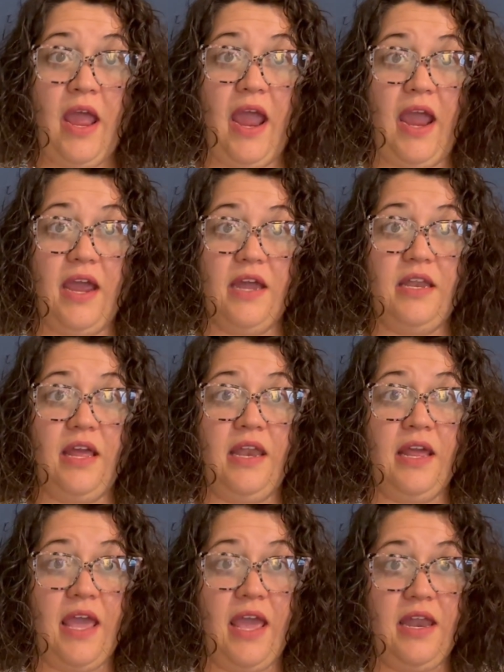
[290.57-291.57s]
And
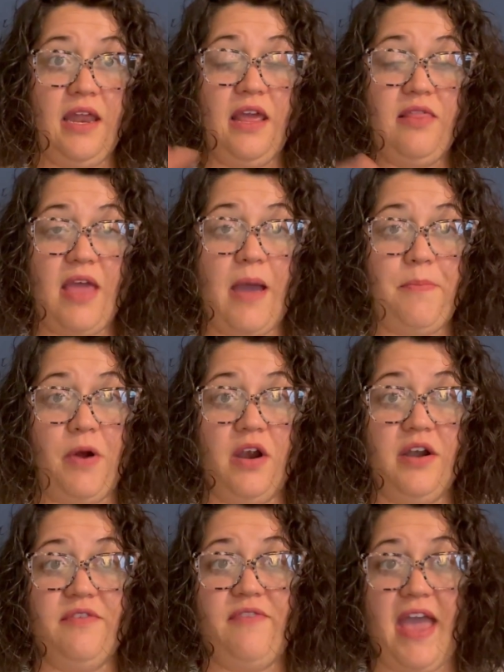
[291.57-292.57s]
again, in that
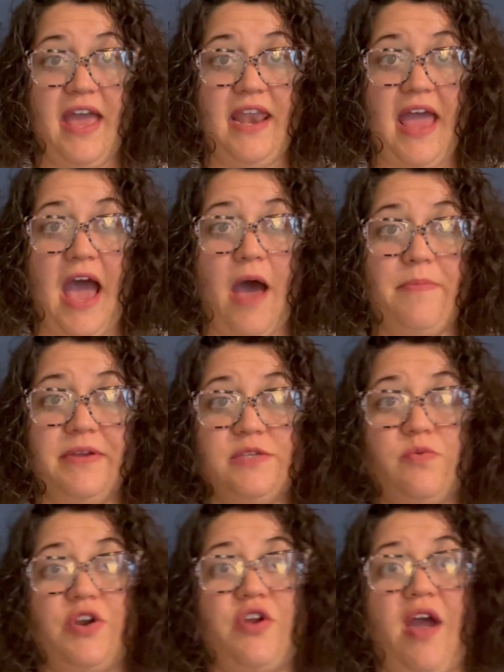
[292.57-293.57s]
part of EdApp is
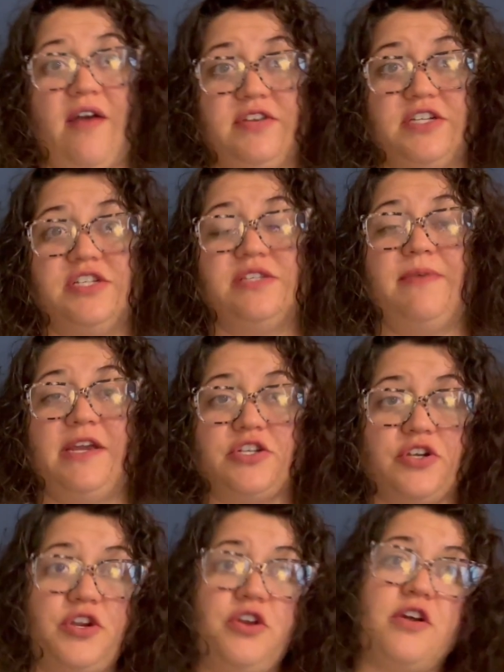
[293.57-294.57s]
where you have to just make
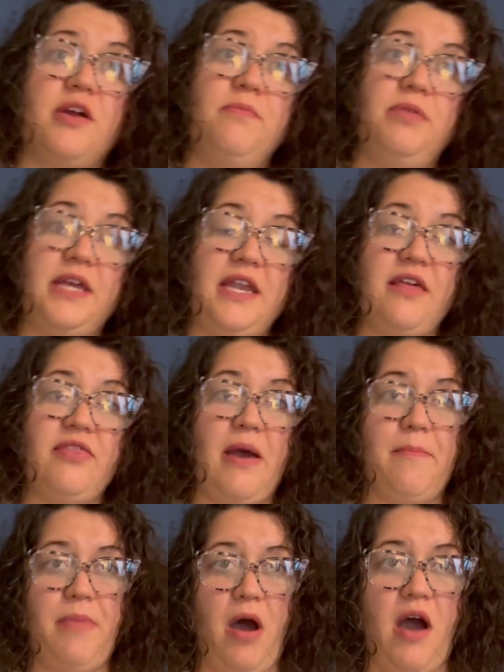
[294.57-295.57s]
sure you're completing
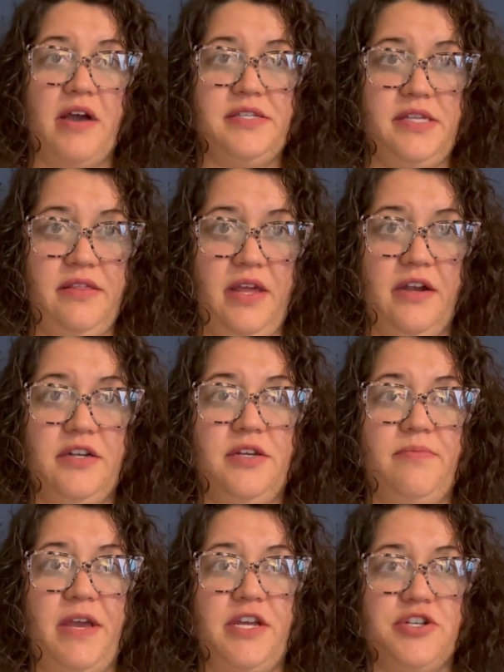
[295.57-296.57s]
that box in there to
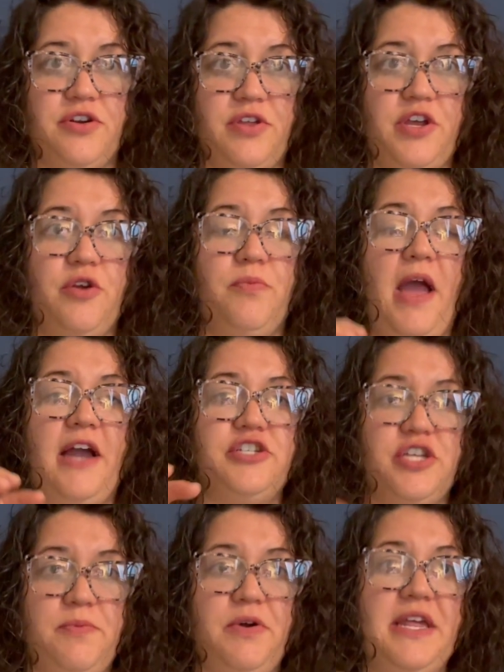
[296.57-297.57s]
make sure that you're
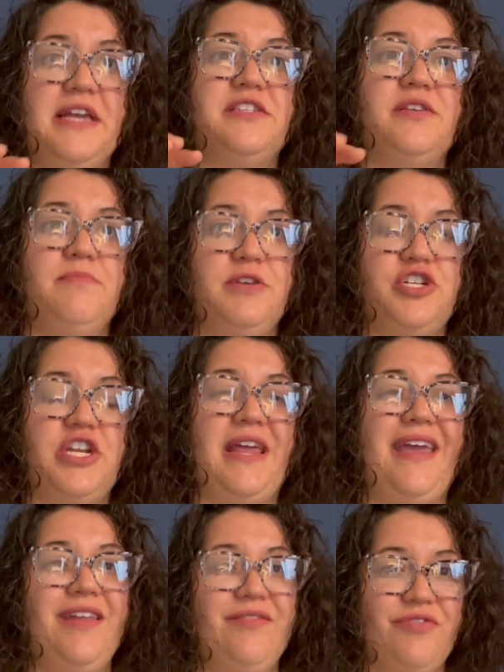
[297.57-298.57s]
actually putting a submission
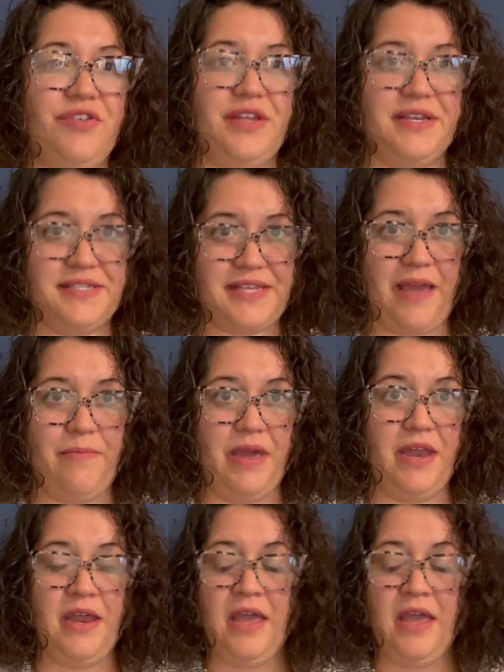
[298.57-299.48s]
in for the assignment.